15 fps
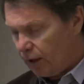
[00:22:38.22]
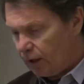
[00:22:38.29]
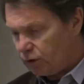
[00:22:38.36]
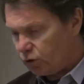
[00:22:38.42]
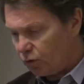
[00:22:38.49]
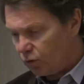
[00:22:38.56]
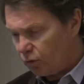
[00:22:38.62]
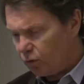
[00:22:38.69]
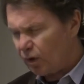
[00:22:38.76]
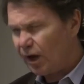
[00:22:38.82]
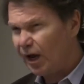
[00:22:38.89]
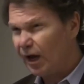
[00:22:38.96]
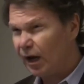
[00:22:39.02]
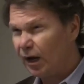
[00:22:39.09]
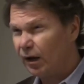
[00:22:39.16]
so
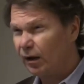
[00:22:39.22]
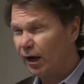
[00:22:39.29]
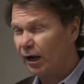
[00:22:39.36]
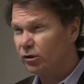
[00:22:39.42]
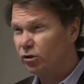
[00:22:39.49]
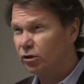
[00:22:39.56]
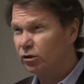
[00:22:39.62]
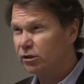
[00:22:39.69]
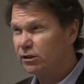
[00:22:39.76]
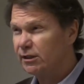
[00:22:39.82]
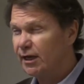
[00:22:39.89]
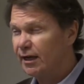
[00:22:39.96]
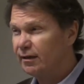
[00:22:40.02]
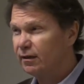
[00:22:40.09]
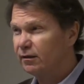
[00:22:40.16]
I should
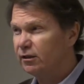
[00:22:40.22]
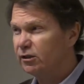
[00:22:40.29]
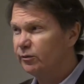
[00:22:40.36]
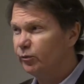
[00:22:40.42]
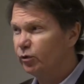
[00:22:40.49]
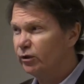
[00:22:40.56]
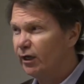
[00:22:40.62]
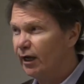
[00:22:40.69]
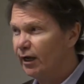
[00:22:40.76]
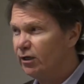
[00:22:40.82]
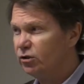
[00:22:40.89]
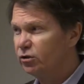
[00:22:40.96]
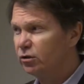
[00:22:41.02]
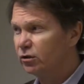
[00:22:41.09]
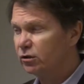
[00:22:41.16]
say that these
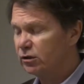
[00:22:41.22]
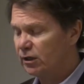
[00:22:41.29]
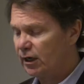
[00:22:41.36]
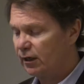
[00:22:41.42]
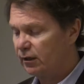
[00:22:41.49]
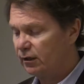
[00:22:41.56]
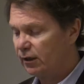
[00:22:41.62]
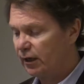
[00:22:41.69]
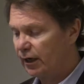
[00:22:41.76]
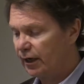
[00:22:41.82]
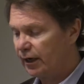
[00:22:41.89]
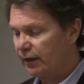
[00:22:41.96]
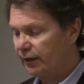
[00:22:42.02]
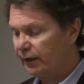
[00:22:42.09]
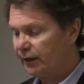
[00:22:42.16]
mutations can
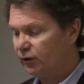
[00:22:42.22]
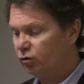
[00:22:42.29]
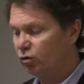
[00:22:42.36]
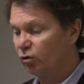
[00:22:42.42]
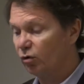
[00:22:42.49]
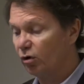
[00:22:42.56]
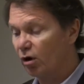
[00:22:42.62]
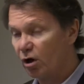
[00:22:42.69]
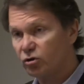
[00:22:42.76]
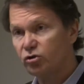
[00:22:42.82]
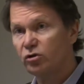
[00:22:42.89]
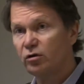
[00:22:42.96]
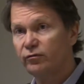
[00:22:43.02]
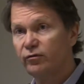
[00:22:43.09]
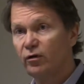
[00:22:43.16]
lead to
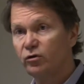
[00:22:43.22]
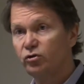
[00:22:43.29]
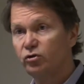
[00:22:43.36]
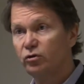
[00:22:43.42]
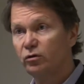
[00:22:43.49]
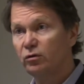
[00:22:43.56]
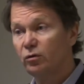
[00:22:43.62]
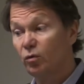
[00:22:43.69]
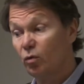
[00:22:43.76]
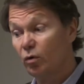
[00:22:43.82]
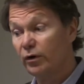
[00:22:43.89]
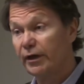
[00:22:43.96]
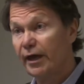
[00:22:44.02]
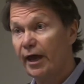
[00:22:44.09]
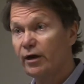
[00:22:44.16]
loss of function
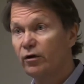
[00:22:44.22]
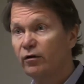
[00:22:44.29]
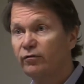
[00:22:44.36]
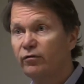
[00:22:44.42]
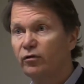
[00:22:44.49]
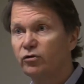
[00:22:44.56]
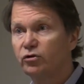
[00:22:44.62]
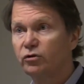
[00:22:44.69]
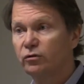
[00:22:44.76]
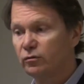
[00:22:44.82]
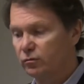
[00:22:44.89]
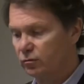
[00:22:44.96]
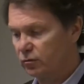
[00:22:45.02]
or gain of function.